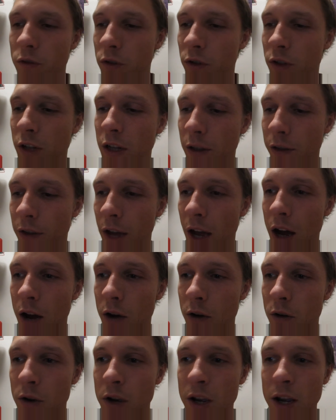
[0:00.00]
till
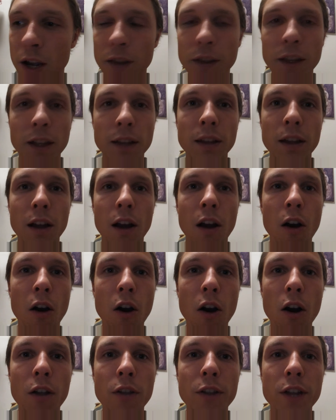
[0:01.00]
now that
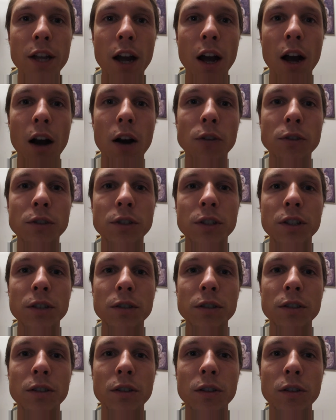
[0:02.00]
all the
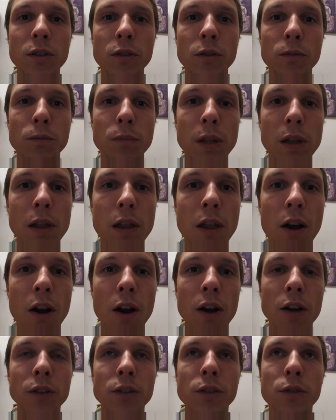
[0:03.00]
houses
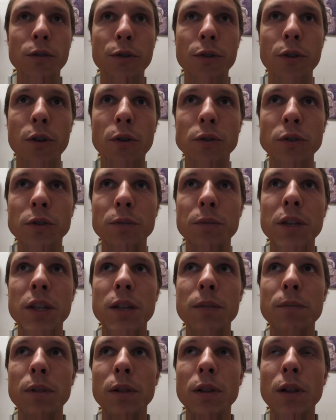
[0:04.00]
belong to those
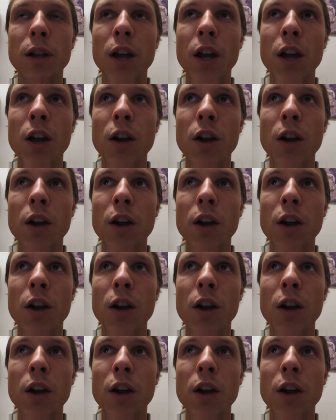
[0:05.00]
people